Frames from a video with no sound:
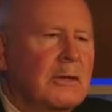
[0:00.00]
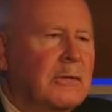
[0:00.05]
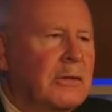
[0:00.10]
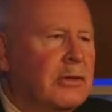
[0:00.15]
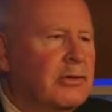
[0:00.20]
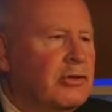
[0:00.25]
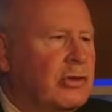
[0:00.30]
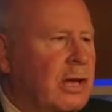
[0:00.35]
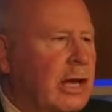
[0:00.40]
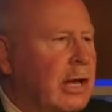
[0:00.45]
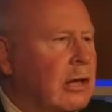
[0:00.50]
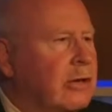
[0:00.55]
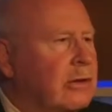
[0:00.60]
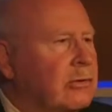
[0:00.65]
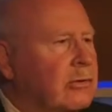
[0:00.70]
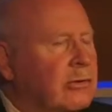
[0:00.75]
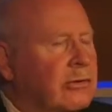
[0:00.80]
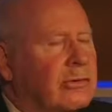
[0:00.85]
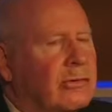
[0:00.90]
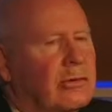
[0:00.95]
The
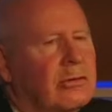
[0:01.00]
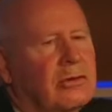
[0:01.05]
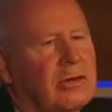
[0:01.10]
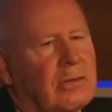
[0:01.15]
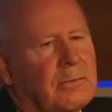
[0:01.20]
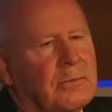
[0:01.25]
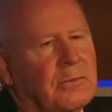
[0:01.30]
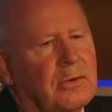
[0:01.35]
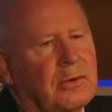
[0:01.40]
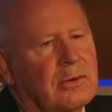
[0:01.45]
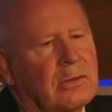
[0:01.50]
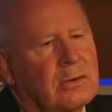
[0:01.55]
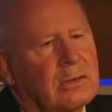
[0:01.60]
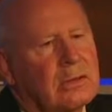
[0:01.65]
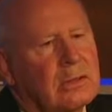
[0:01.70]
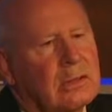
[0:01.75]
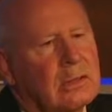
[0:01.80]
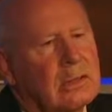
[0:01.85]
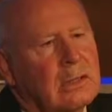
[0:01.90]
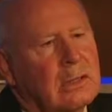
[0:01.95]
challenges are different
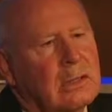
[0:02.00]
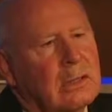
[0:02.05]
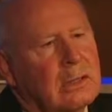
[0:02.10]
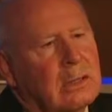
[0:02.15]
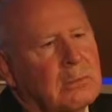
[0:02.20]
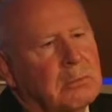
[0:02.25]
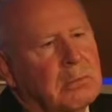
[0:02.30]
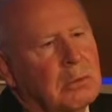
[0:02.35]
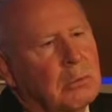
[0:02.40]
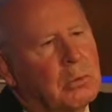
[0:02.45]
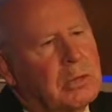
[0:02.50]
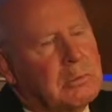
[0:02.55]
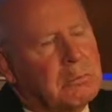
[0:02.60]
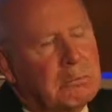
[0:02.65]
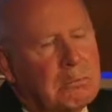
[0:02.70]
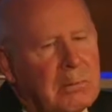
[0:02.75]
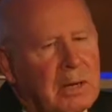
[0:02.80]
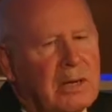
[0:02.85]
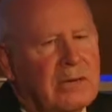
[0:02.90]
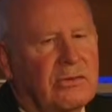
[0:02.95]
but we
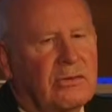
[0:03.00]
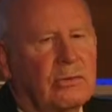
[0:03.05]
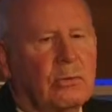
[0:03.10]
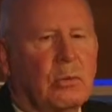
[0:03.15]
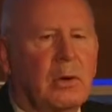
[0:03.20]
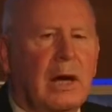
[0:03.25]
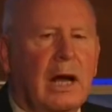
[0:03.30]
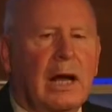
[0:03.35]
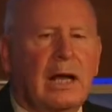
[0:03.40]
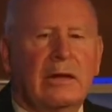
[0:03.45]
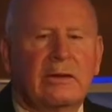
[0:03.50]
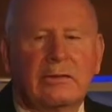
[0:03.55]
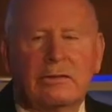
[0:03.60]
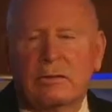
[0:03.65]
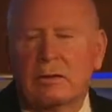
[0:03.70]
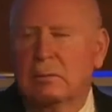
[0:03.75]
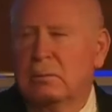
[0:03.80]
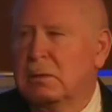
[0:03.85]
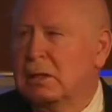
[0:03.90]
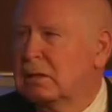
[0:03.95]
must rise
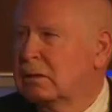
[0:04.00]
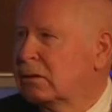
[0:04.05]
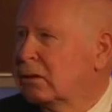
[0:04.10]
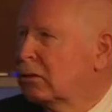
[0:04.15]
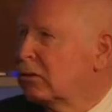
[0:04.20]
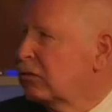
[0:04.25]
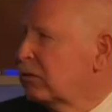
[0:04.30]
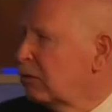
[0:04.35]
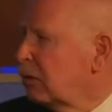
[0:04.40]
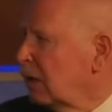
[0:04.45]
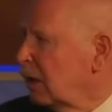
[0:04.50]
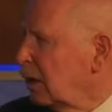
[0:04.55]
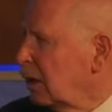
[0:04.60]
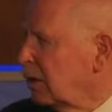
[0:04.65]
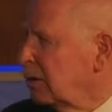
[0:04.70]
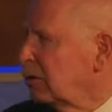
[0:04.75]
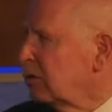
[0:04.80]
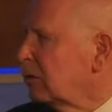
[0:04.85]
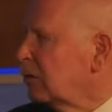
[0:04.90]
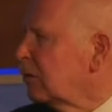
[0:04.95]
to meet those
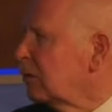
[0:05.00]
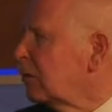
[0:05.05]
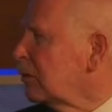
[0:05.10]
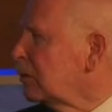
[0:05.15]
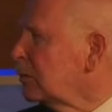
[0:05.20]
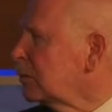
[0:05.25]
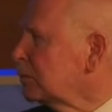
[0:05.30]
challenges.